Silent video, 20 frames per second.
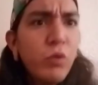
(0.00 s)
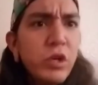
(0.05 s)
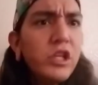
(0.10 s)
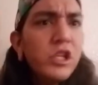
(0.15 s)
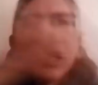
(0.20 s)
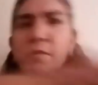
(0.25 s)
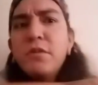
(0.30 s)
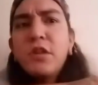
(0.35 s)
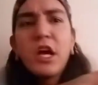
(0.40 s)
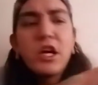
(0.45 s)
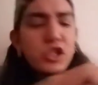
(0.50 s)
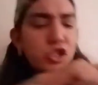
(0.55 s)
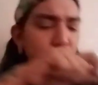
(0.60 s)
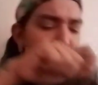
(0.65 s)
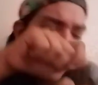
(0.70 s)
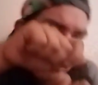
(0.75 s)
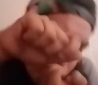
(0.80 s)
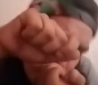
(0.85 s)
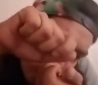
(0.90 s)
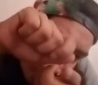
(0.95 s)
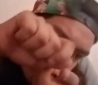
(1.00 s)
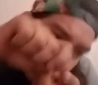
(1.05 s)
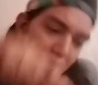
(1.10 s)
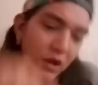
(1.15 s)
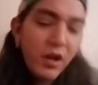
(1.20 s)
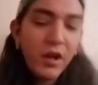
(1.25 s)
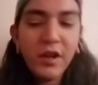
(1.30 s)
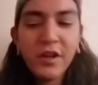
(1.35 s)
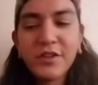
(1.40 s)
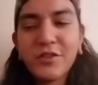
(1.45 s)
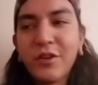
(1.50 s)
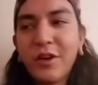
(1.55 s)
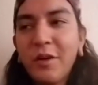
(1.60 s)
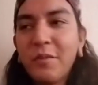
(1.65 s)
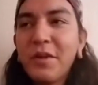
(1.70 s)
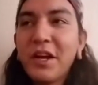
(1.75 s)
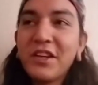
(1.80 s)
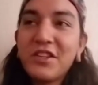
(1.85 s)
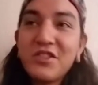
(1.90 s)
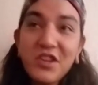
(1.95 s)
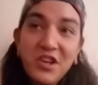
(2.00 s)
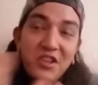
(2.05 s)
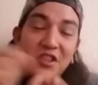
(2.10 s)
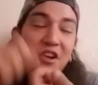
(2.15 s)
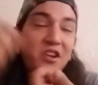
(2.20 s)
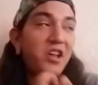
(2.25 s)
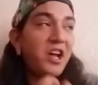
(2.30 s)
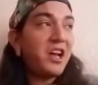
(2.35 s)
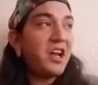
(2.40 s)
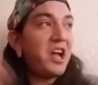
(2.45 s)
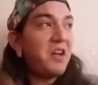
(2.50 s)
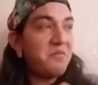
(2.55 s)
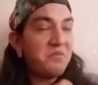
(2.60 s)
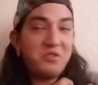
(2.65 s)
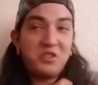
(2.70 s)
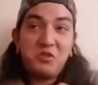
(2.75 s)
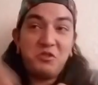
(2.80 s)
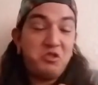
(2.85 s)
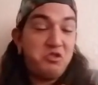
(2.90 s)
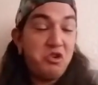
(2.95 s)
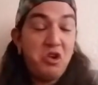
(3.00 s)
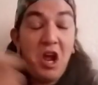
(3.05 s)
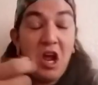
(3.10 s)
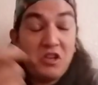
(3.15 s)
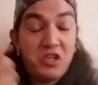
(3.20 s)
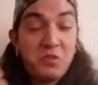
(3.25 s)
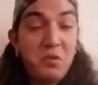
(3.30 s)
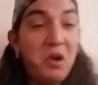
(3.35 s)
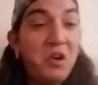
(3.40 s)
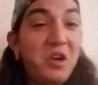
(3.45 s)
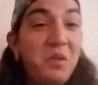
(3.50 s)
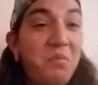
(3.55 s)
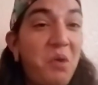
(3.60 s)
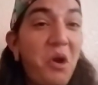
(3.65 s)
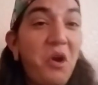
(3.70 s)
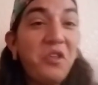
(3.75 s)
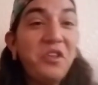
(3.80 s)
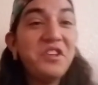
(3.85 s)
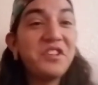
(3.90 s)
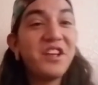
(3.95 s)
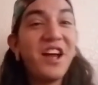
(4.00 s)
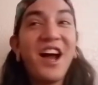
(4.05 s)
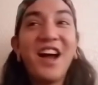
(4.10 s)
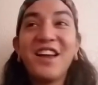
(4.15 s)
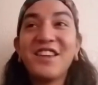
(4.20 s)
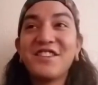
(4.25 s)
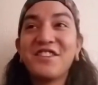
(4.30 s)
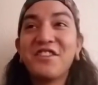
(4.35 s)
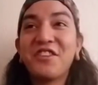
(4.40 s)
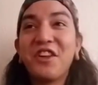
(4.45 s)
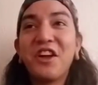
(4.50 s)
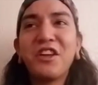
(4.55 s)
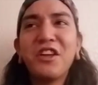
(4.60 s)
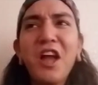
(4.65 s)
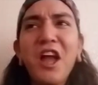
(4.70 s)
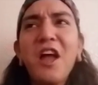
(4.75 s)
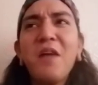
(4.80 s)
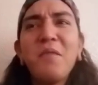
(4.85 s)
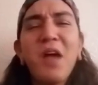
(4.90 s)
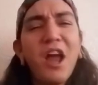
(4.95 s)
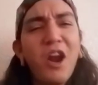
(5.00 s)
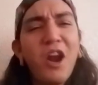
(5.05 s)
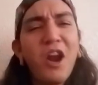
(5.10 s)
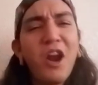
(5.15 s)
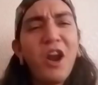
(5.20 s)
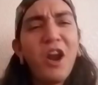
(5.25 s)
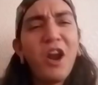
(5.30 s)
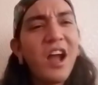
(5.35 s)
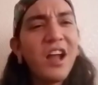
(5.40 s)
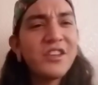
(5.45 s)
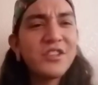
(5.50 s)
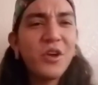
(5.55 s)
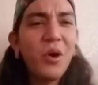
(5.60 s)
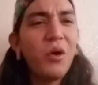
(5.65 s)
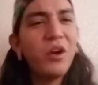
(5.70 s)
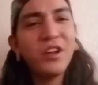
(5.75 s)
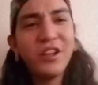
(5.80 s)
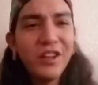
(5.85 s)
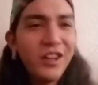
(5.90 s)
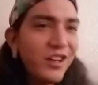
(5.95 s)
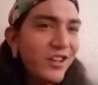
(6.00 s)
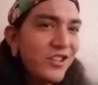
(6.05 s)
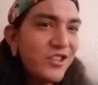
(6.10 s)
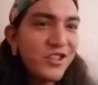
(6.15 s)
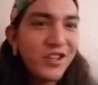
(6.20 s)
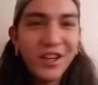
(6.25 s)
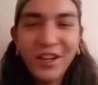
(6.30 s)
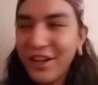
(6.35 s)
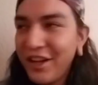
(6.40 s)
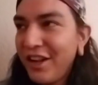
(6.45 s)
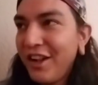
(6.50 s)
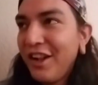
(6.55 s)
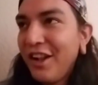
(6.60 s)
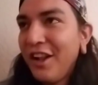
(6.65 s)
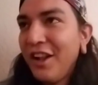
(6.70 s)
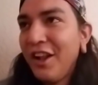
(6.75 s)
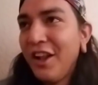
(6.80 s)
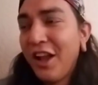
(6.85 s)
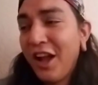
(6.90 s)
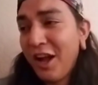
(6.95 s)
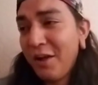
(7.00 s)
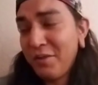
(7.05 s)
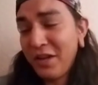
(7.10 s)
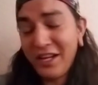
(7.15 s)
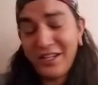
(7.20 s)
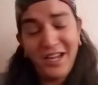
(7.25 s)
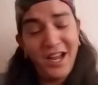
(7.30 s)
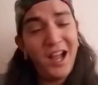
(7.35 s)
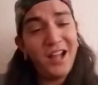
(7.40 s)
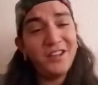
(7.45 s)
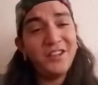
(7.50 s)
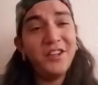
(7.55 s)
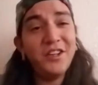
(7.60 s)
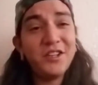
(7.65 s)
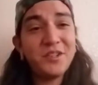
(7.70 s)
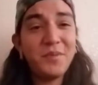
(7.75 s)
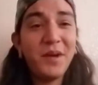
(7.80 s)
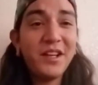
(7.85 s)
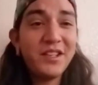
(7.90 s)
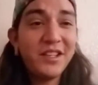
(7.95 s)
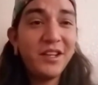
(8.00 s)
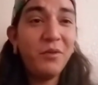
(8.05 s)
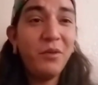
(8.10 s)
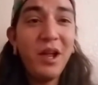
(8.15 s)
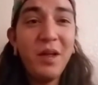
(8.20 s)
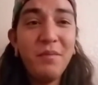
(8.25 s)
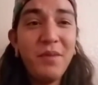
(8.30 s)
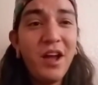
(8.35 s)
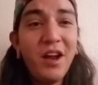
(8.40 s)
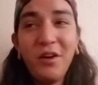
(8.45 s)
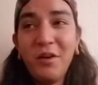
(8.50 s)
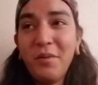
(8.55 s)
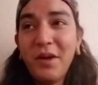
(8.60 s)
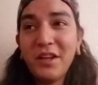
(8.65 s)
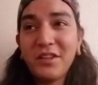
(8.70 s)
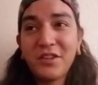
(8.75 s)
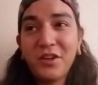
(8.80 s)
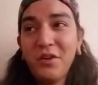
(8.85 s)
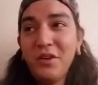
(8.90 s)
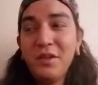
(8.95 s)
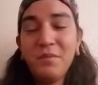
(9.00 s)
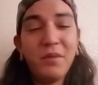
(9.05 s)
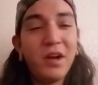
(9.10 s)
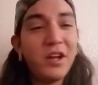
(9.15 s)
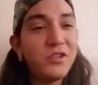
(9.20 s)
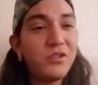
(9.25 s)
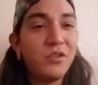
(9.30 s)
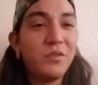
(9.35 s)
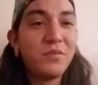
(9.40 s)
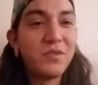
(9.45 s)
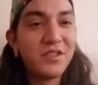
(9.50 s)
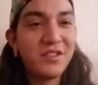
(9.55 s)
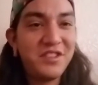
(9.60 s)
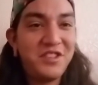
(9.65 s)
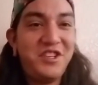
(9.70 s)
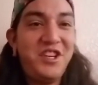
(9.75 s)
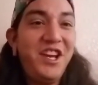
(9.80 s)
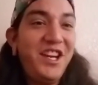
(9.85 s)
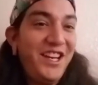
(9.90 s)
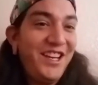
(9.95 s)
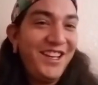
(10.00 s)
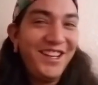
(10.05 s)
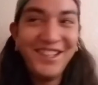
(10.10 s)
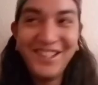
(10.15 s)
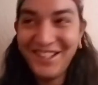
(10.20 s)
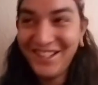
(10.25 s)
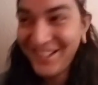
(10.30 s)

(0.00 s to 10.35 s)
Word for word: weed. Give me that shit. So I'm like sitting there, like, smoking a ball at these guys. And they're like, yeah, man, I hope your night's going good and shit. I'm like, yeah, dude, it's about to get way better. About to go eat mushrooms and shit.